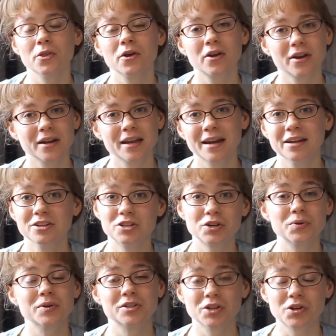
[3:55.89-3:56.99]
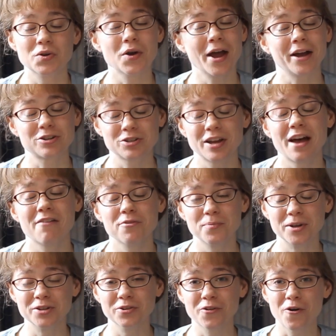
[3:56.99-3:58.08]
they're going to get into until you actually have them
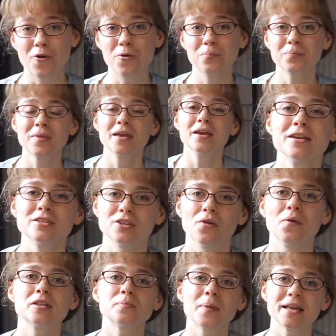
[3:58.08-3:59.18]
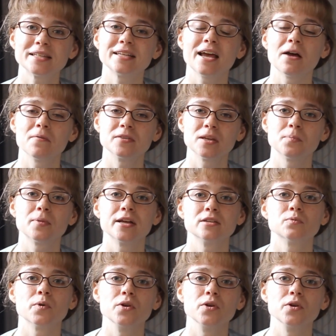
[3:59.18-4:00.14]
in your home. So it's best to have some place